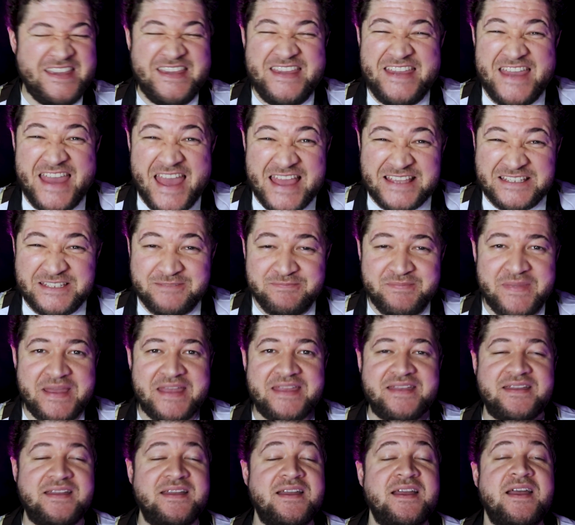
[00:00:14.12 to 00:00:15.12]
Yes,
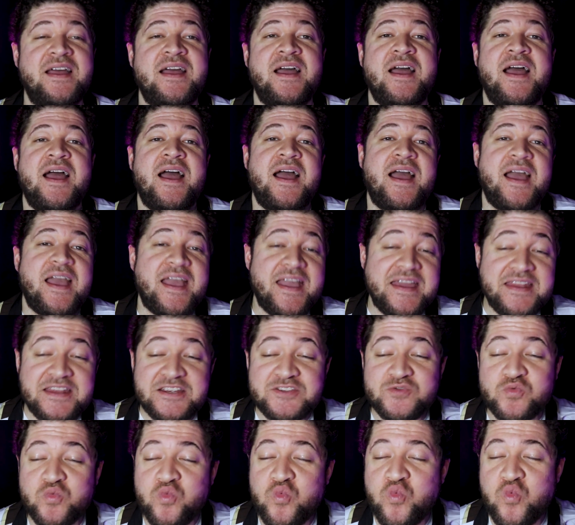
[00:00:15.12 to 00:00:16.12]
mate. It
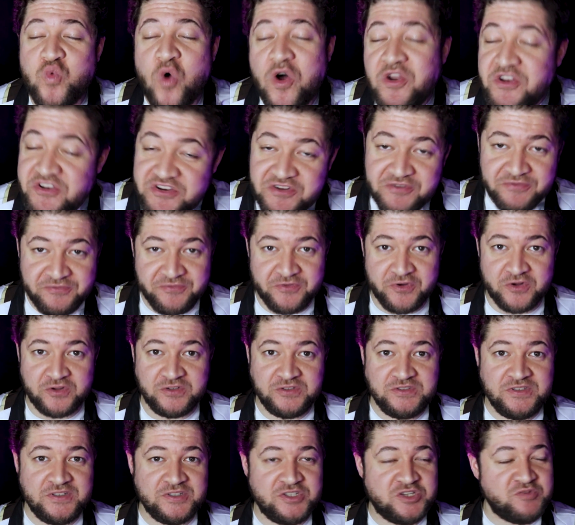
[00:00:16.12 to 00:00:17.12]
is
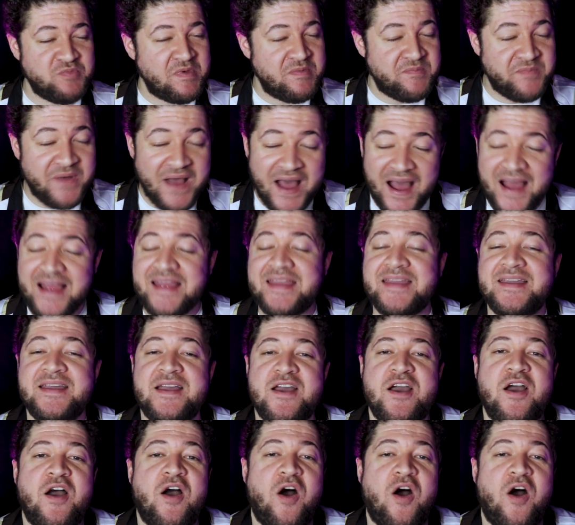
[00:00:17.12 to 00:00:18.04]
wonderful to be back